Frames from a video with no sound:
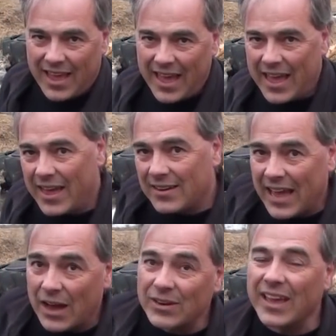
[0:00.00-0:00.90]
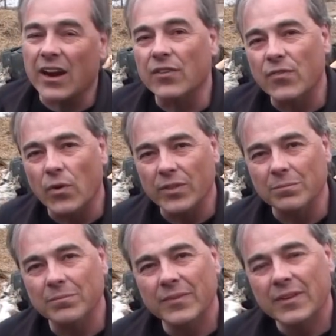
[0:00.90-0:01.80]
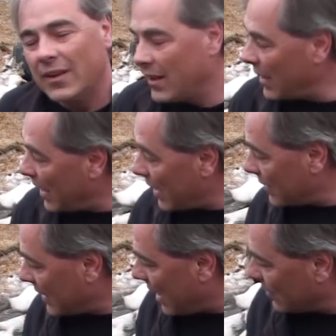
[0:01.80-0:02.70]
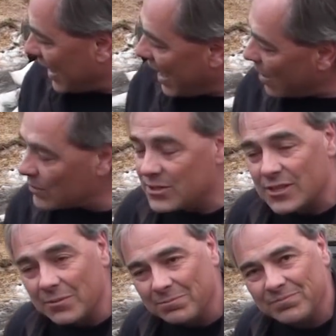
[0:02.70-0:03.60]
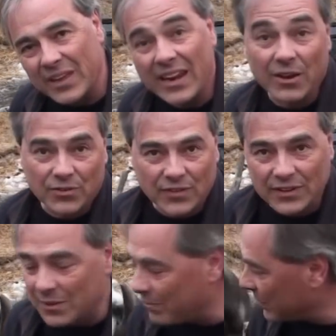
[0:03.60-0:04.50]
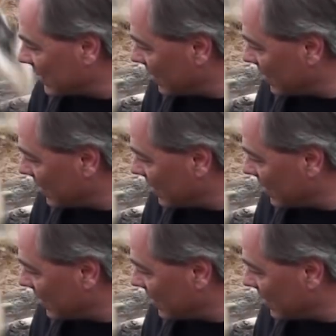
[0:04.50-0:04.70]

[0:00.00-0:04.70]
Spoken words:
and how to care for them and how to house them and how to feed them.